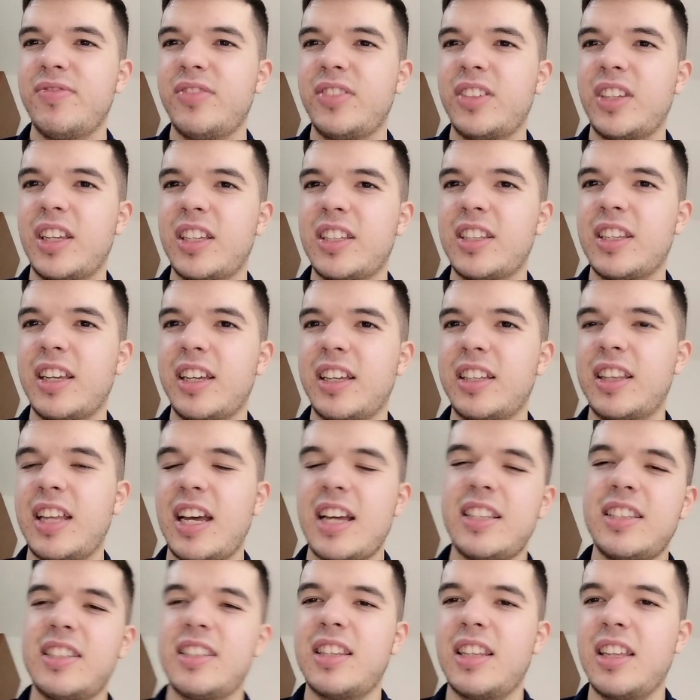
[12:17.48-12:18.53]
It's like
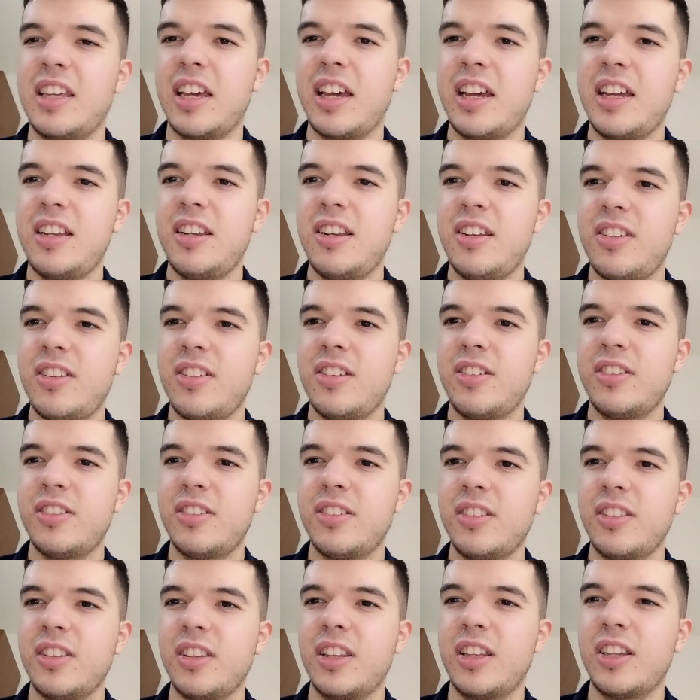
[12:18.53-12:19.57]
that's the end.
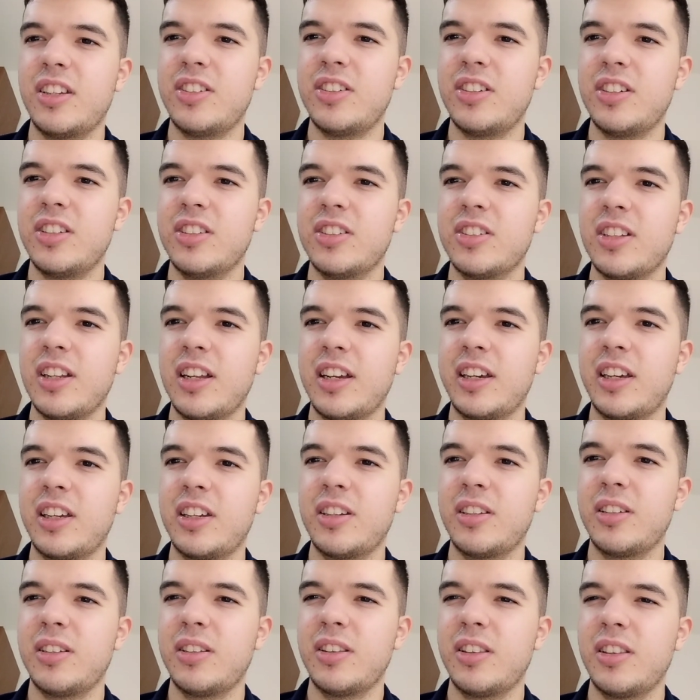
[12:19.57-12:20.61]
That she's like,
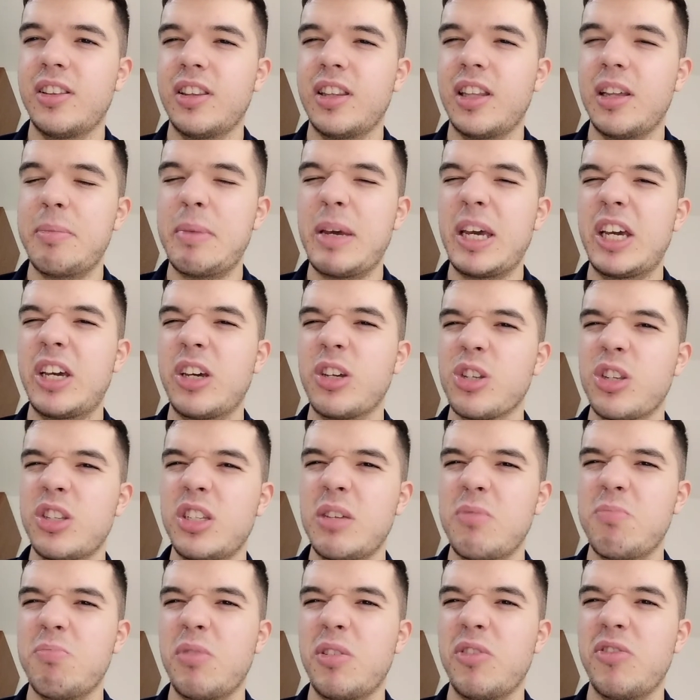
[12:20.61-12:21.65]
they make her
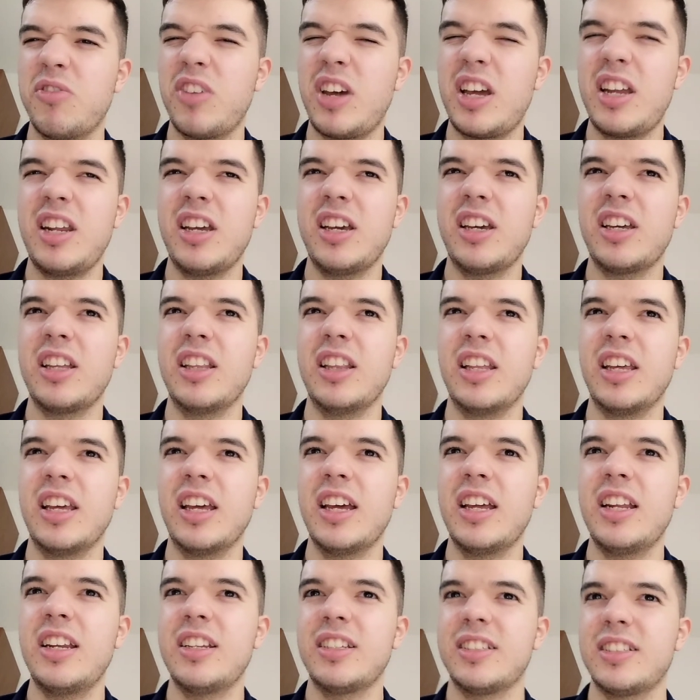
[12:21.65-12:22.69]
sympathetic in the
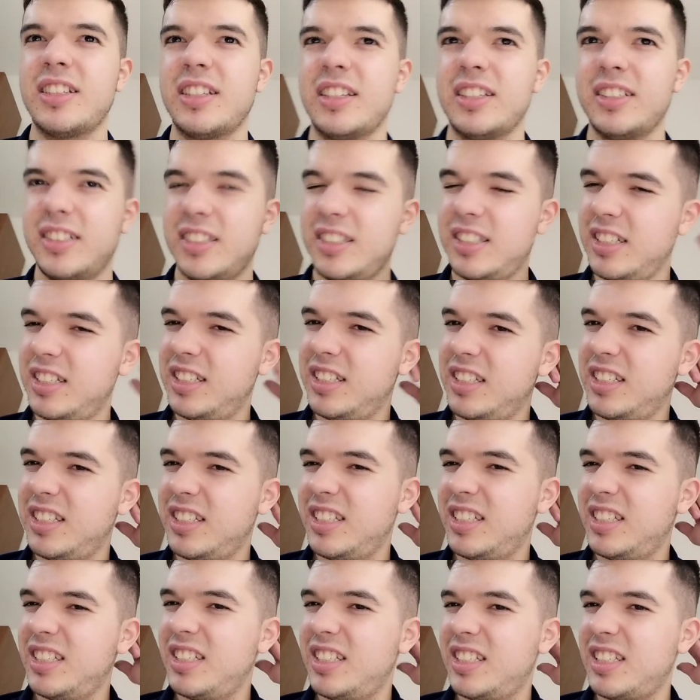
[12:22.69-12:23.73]
end. It's like,
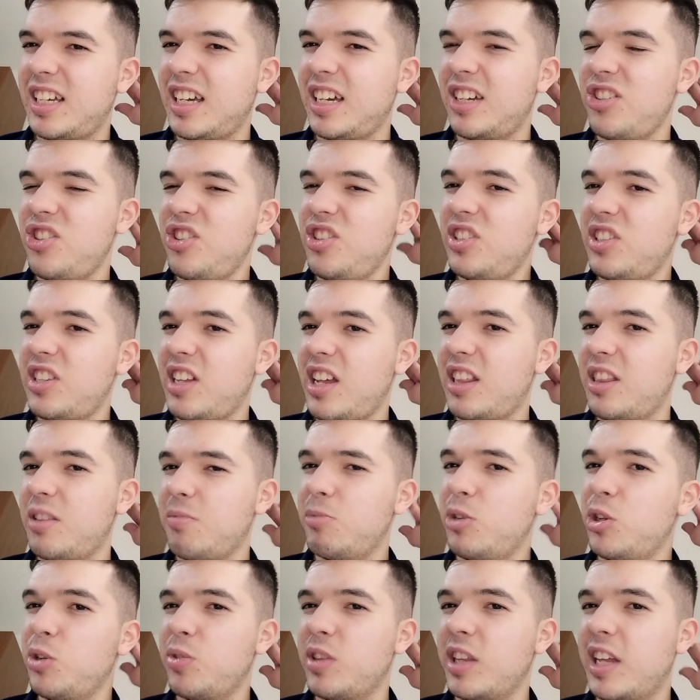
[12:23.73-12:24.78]
I can understand them
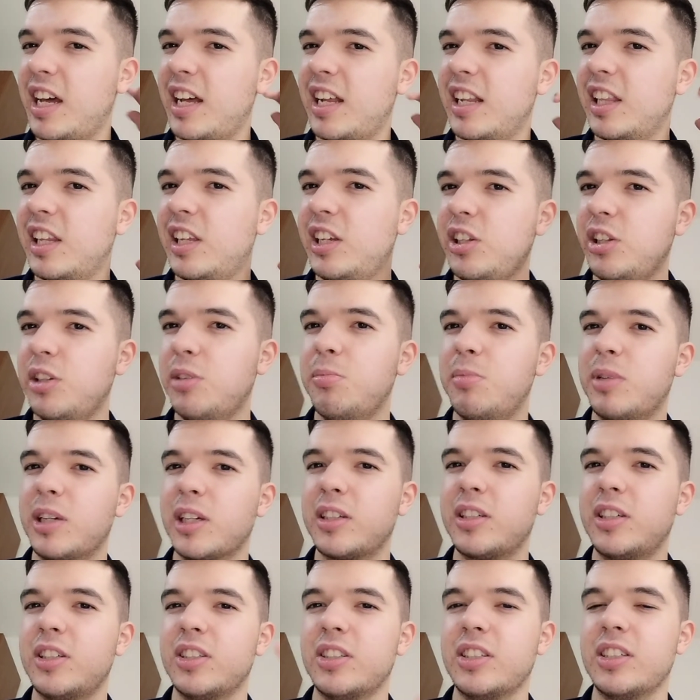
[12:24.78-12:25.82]
doing that a little
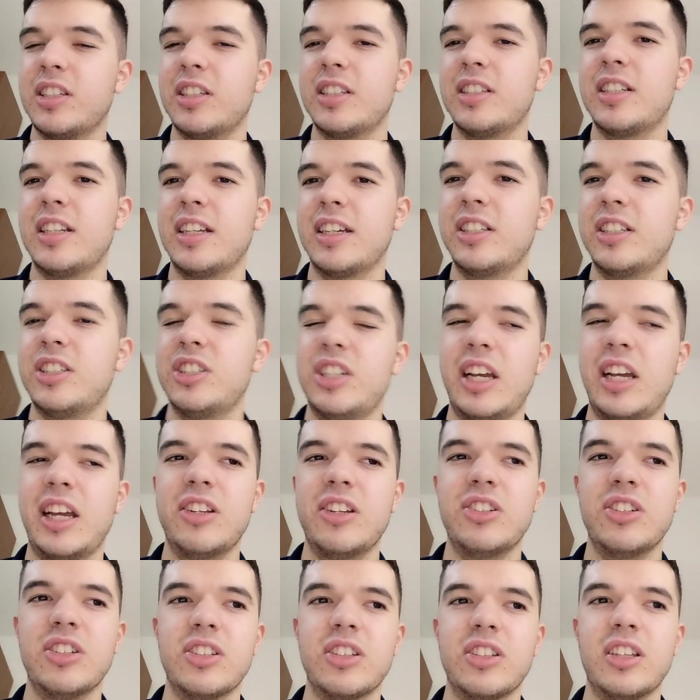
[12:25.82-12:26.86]
bit because it's like
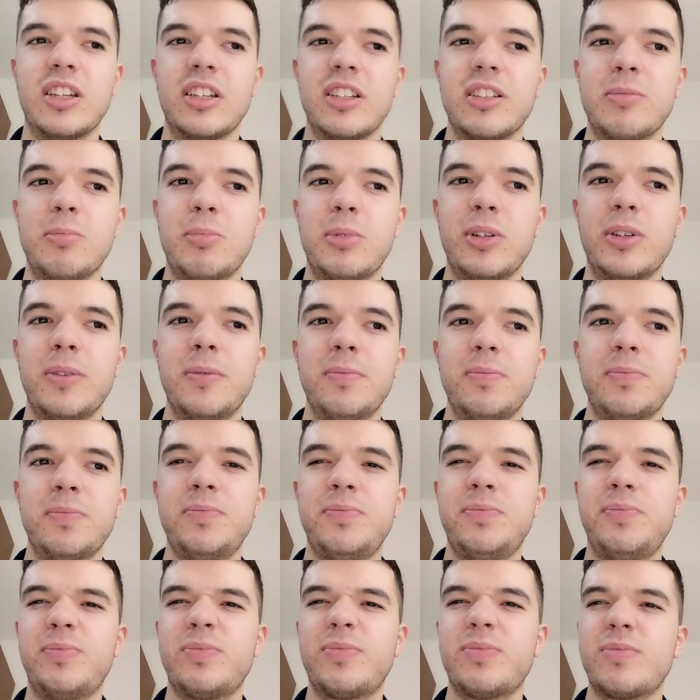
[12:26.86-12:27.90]
changes things, but
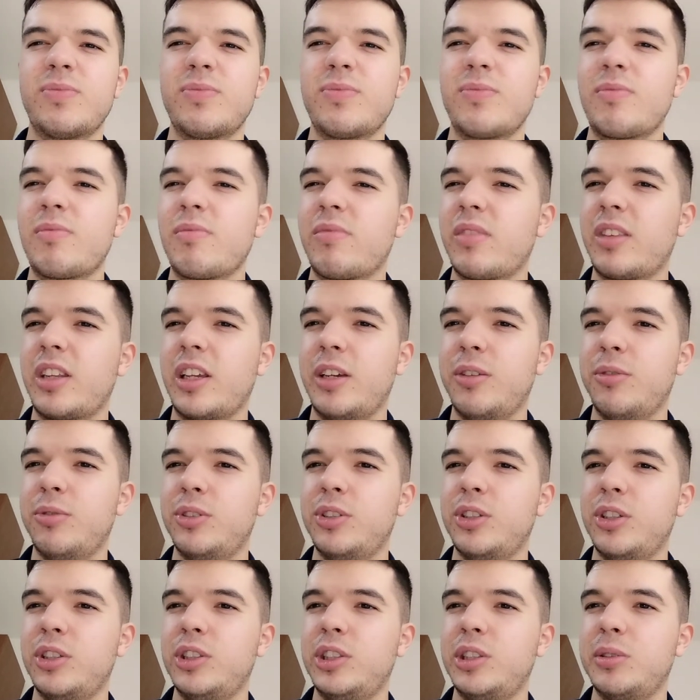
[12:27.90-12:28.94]
it
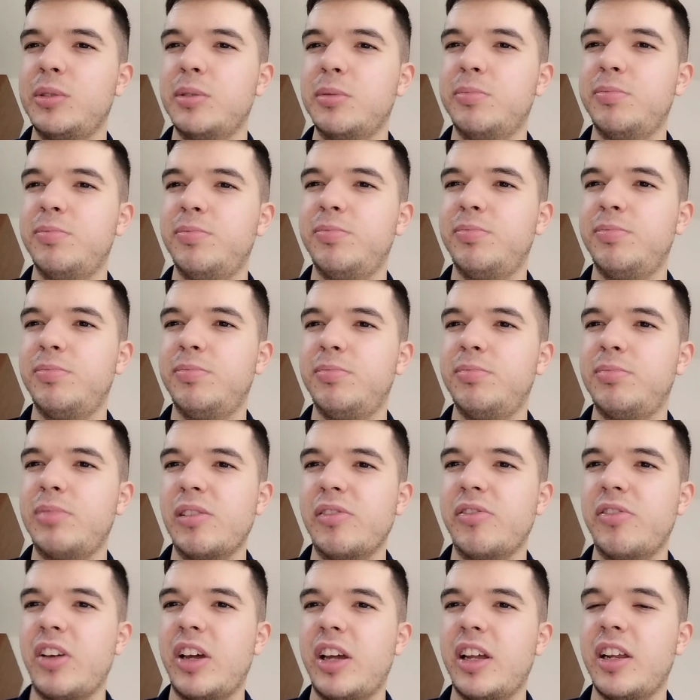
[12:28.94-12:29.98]
was such a
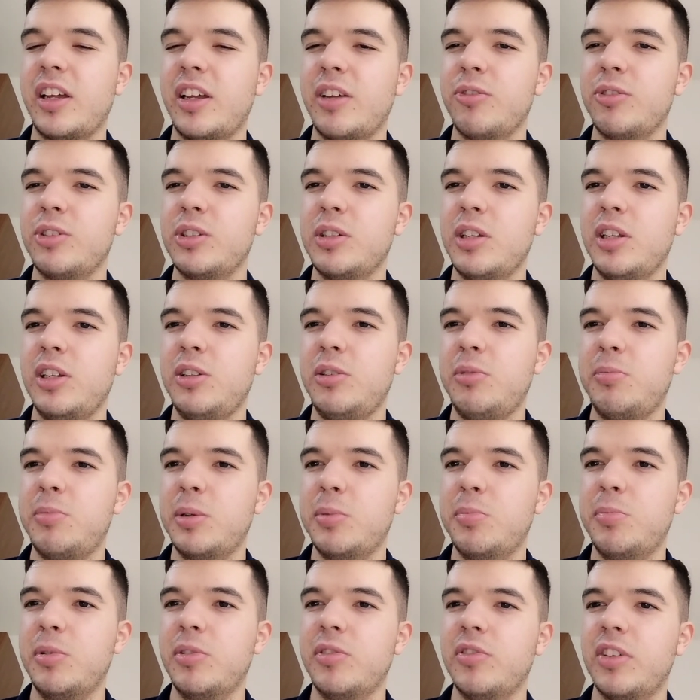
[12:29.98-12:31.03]
pathetic, it was a little
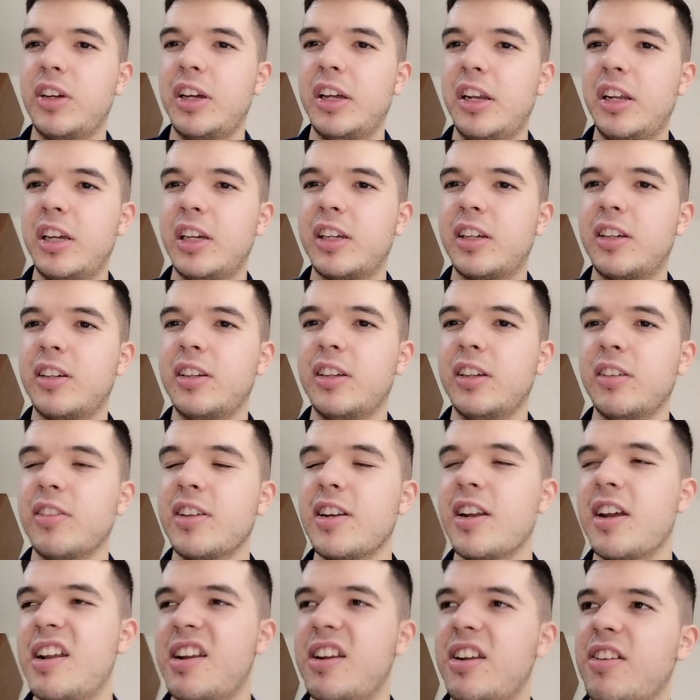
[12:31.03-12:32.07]
bit pathetic
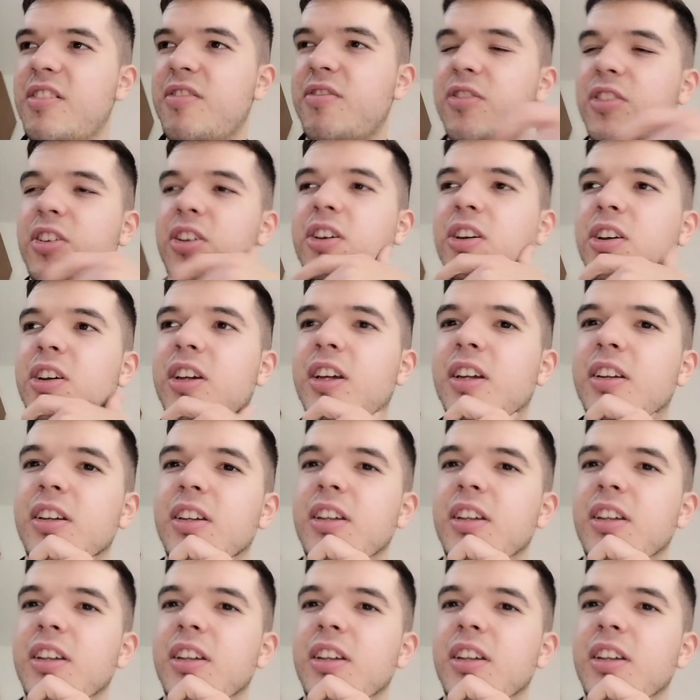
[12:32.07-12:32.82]
an ending for her.